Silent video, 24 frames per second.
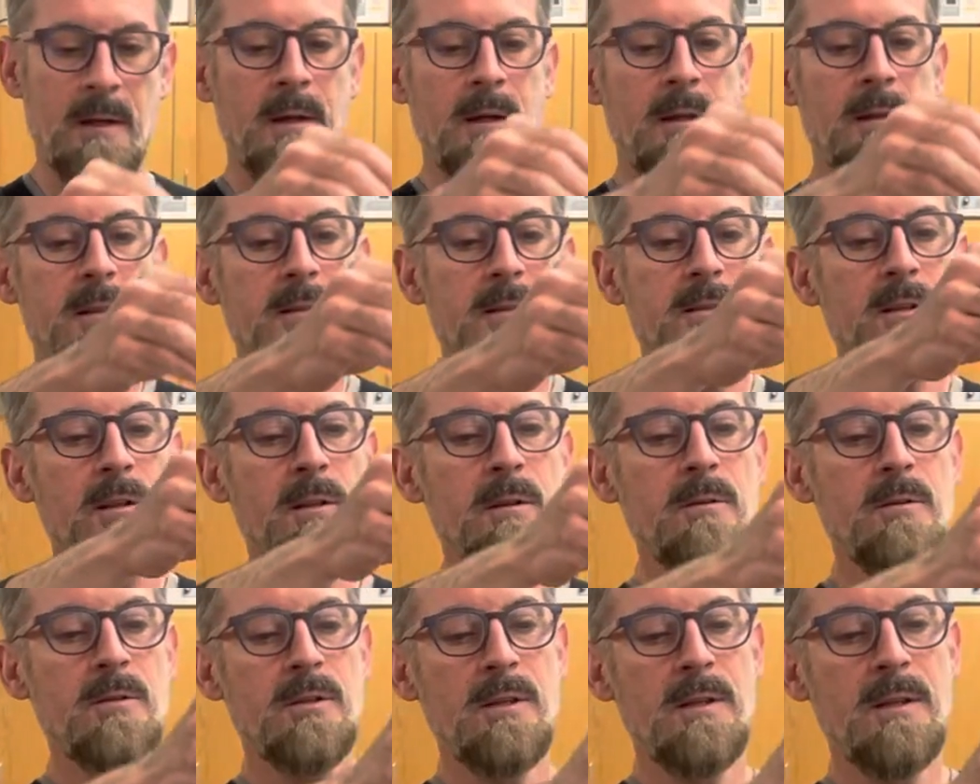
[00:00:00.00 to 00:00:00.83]
the
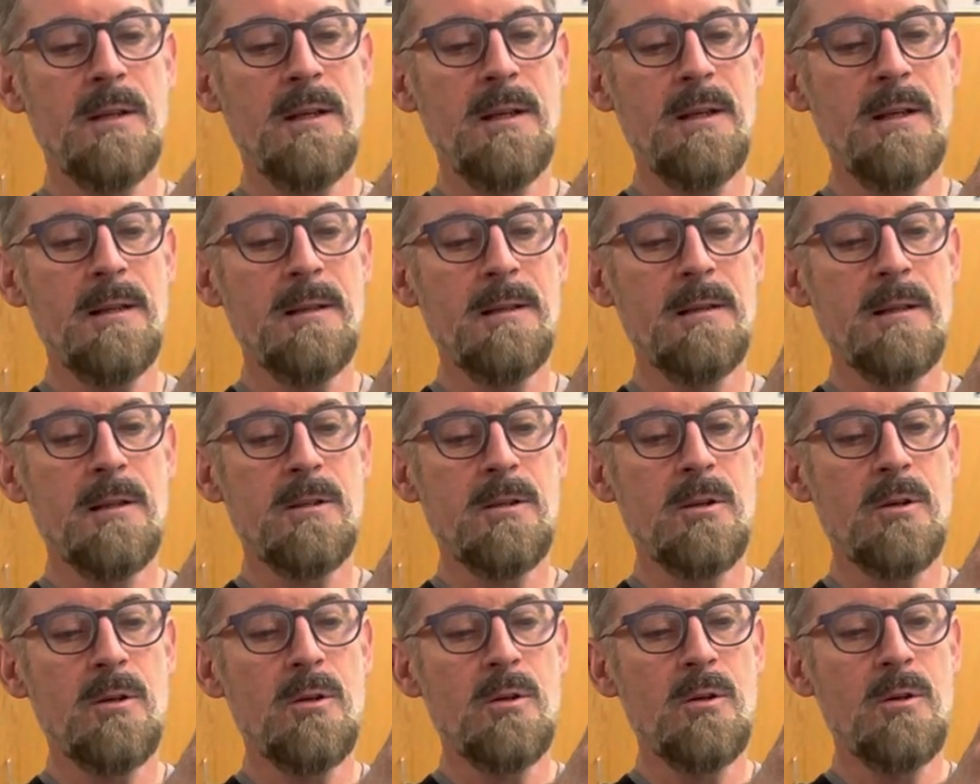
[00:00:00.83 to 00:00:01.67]
solution in the
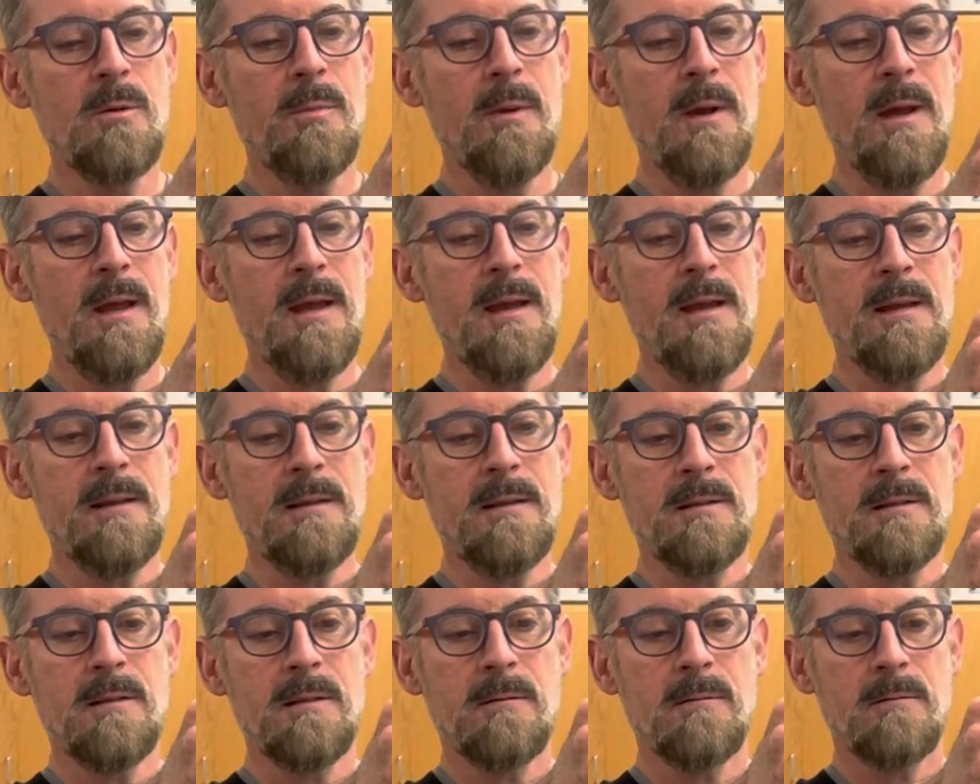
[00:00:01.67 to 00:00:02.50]
tube
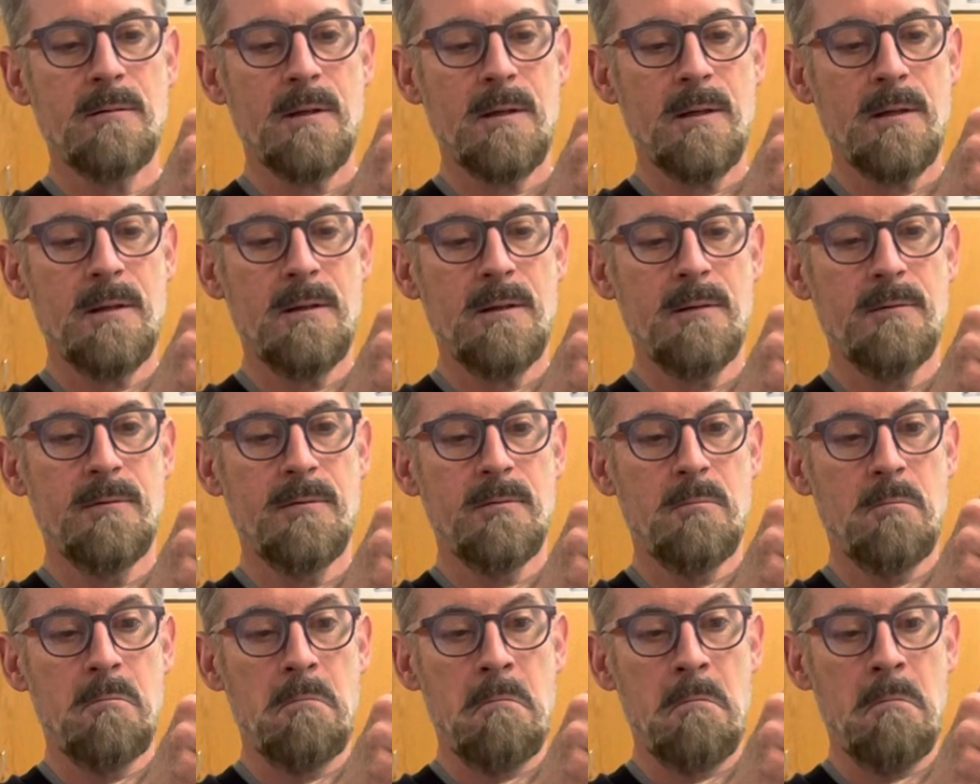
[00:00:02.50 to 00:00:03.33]
and kind of
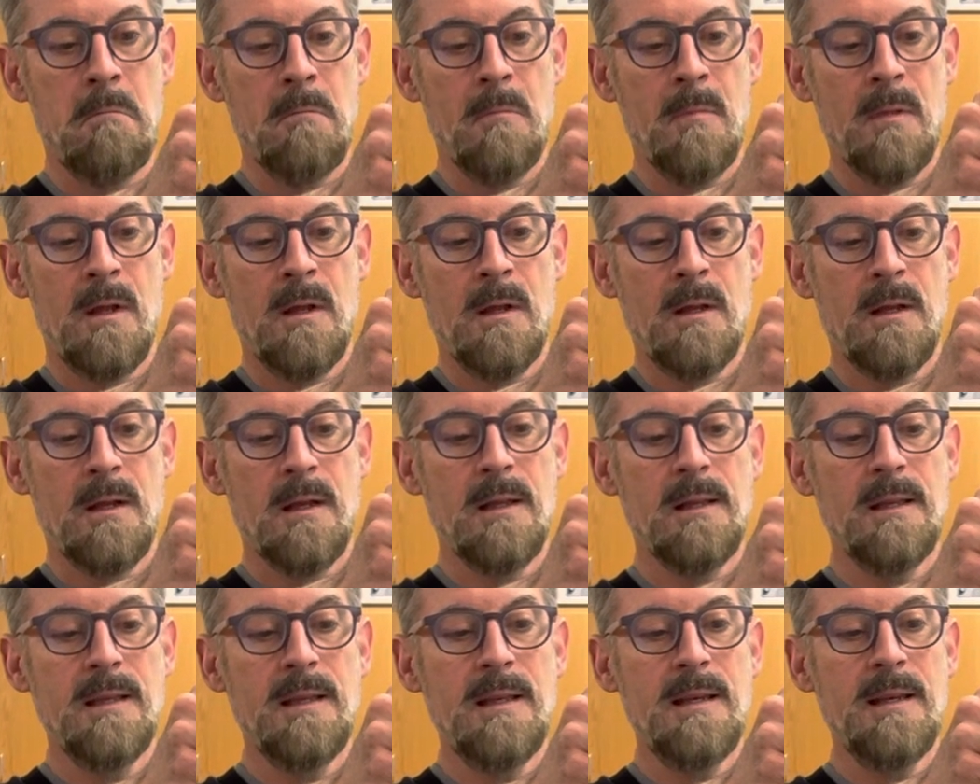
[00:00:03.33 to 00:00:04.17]

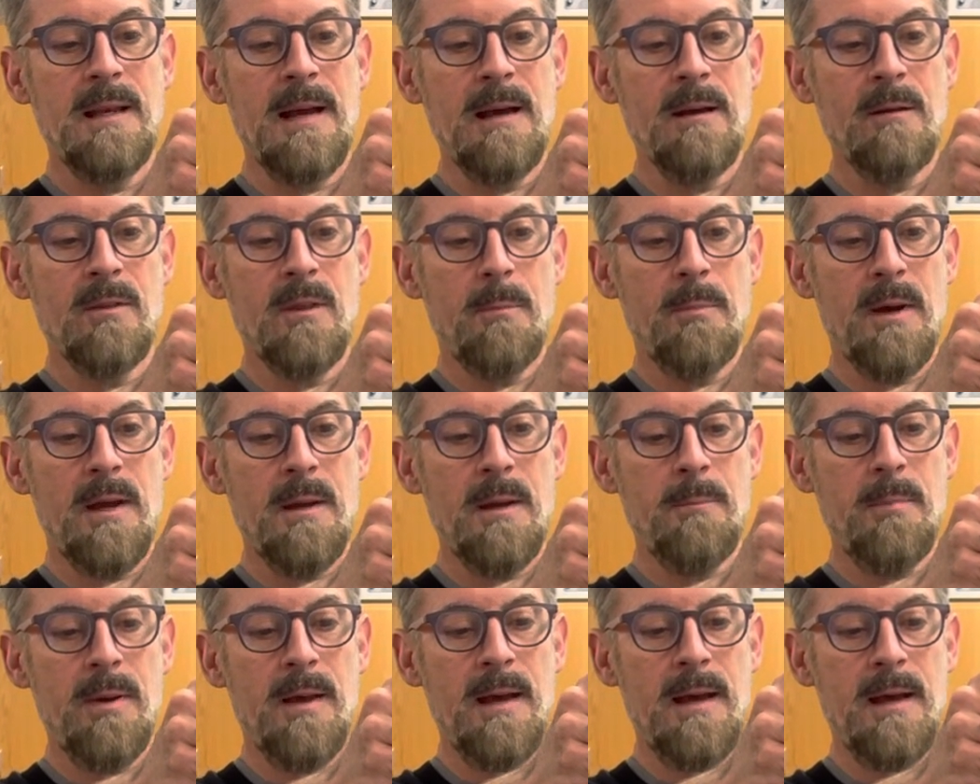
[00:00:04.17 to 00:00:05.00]
clean out the
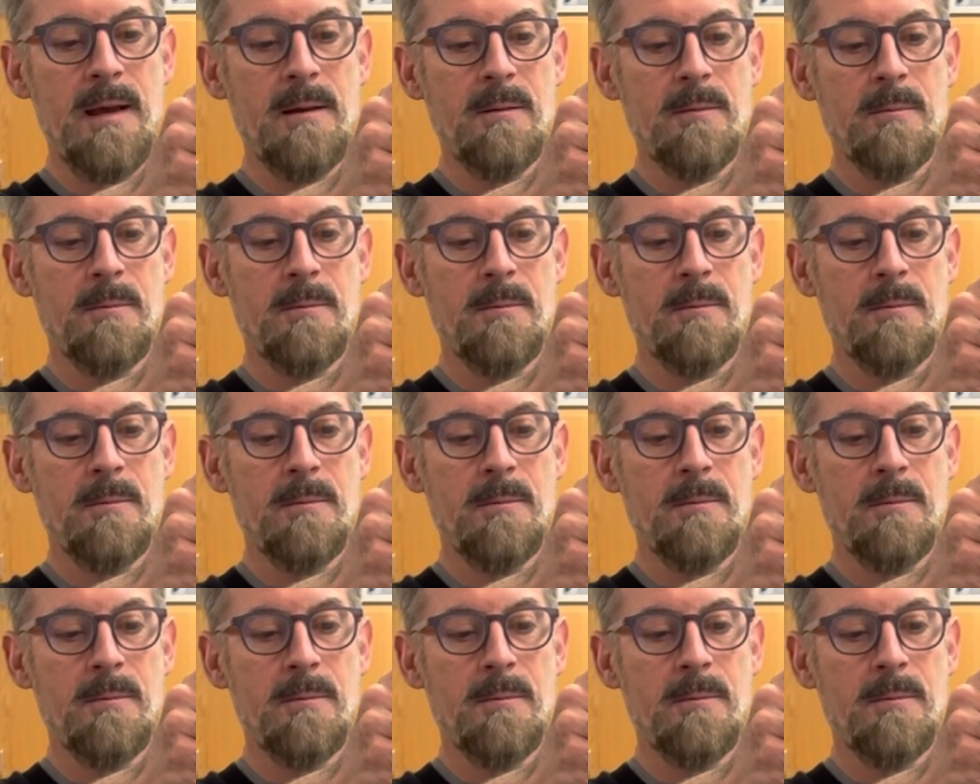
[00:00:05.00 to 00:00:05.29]
pipette